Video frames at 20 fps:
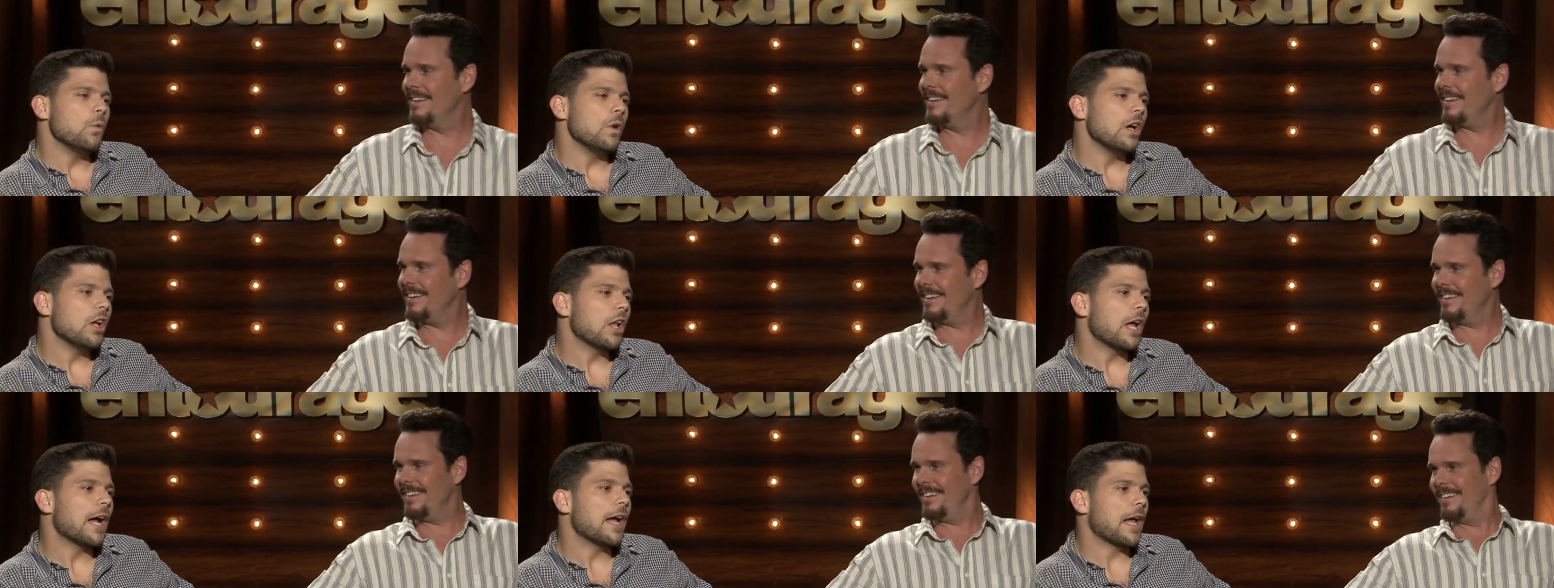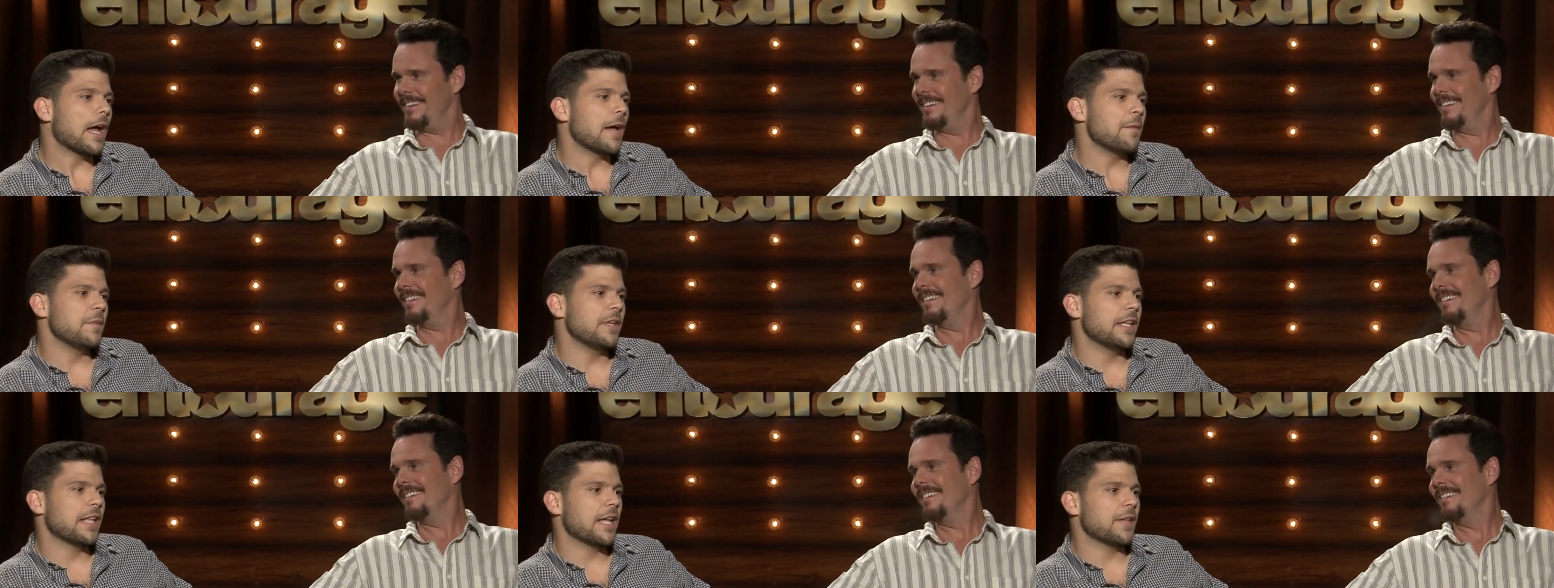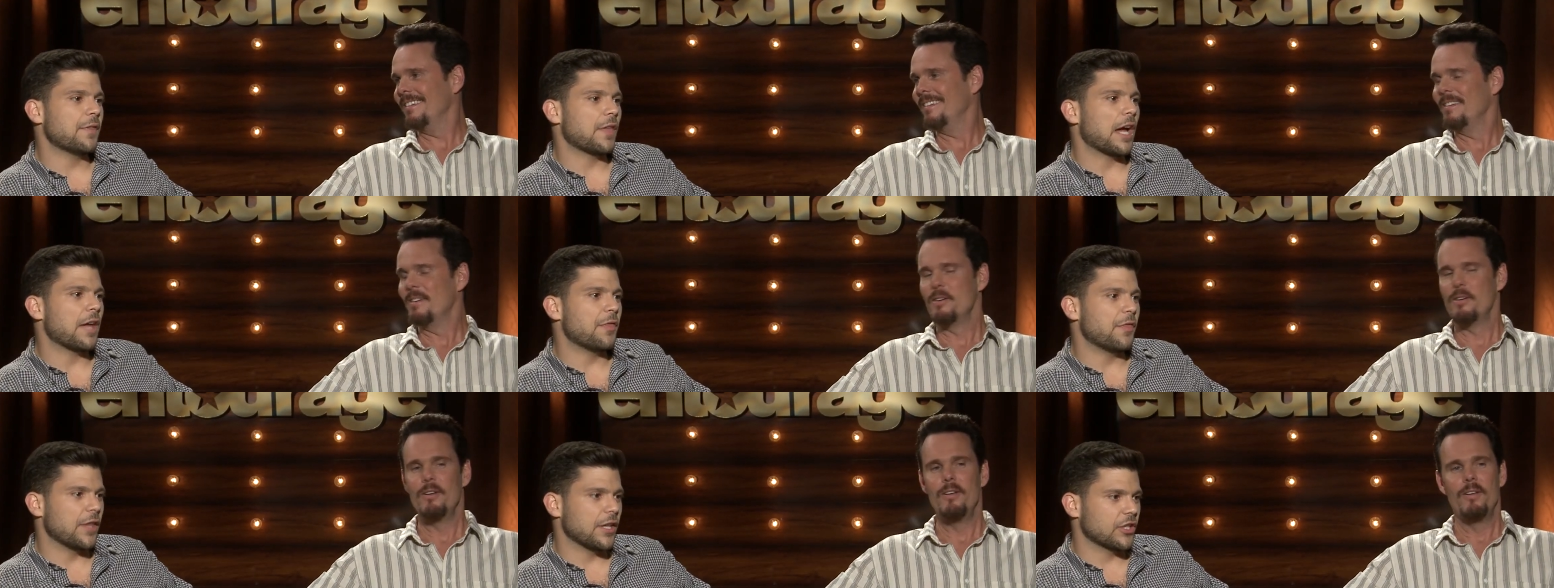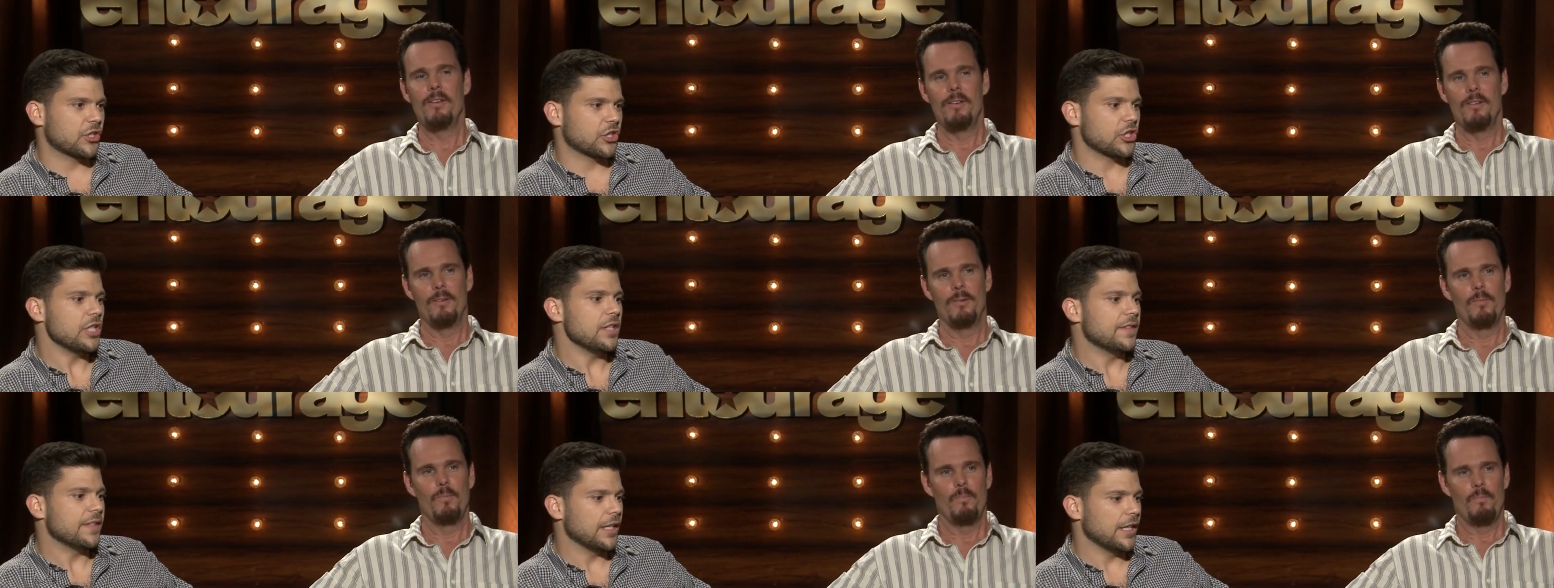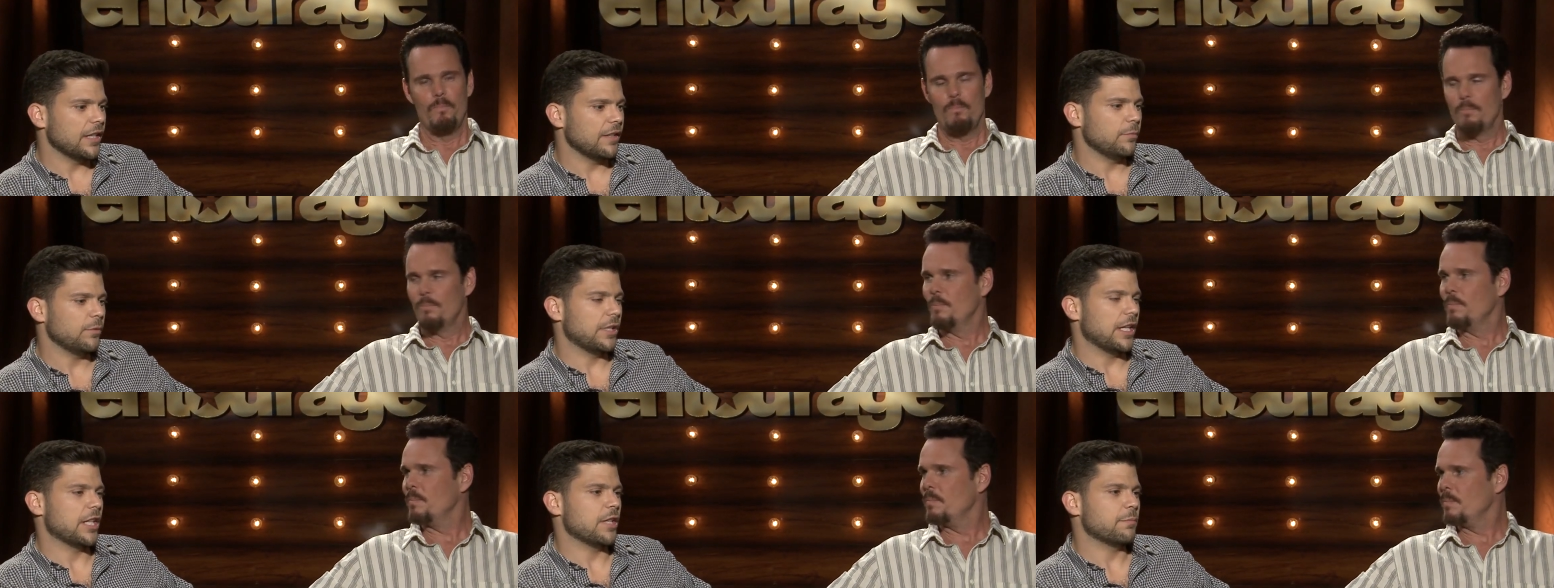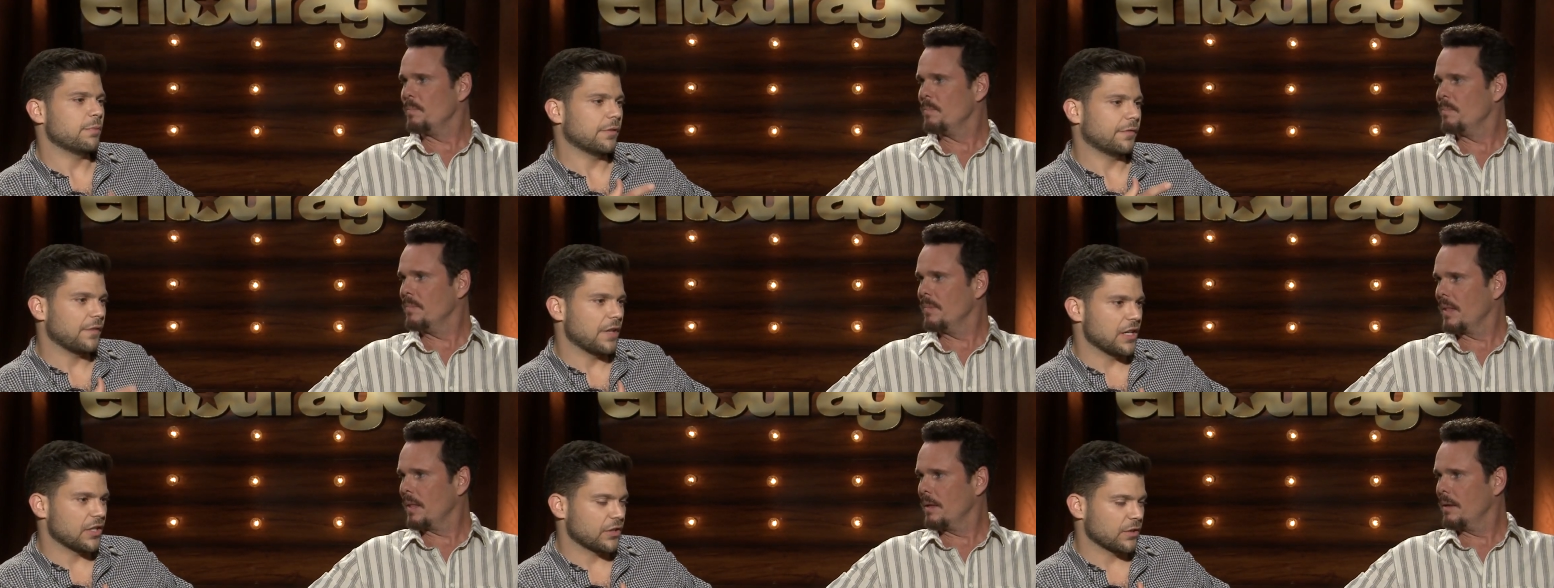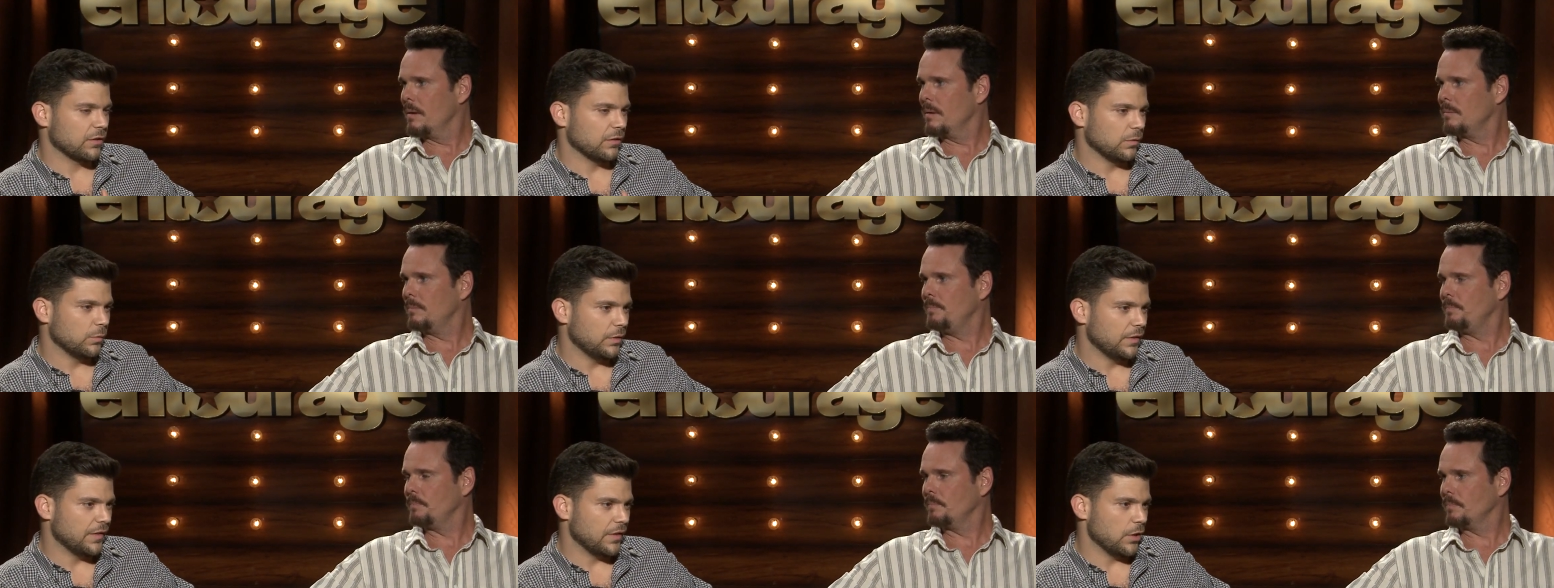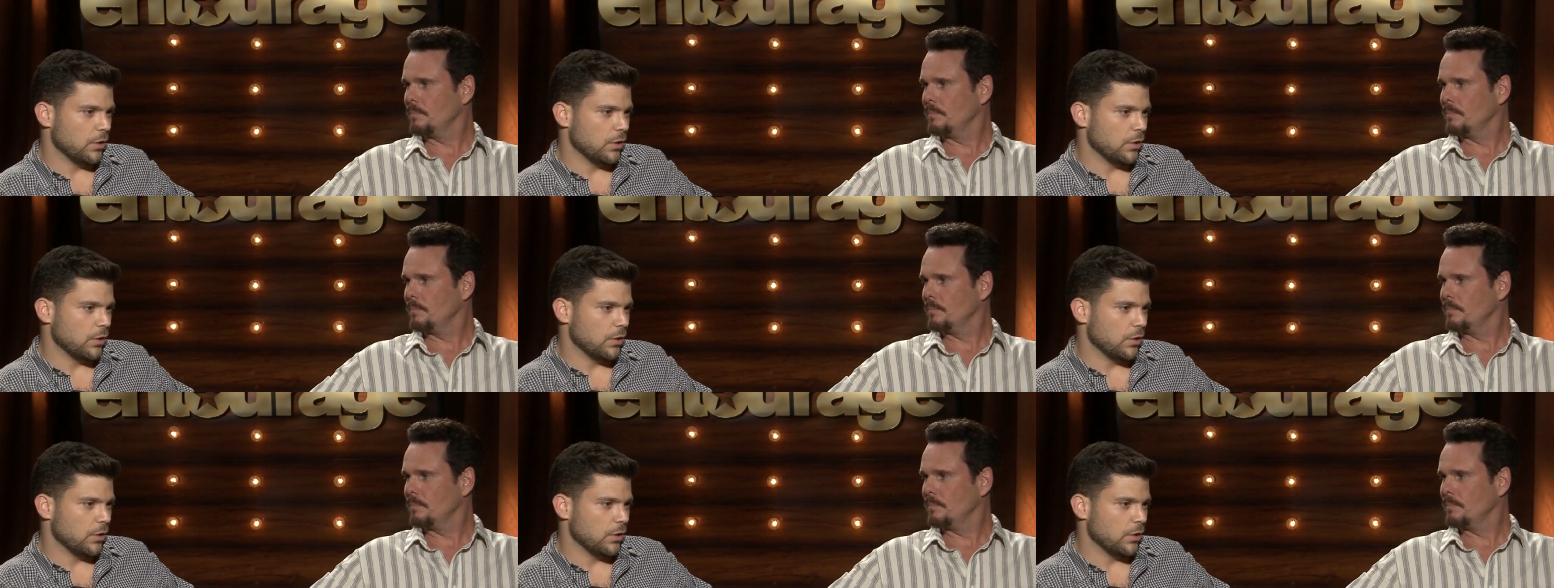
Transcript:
Speaker 1: well, I, I mean, I, I think she did what any professional would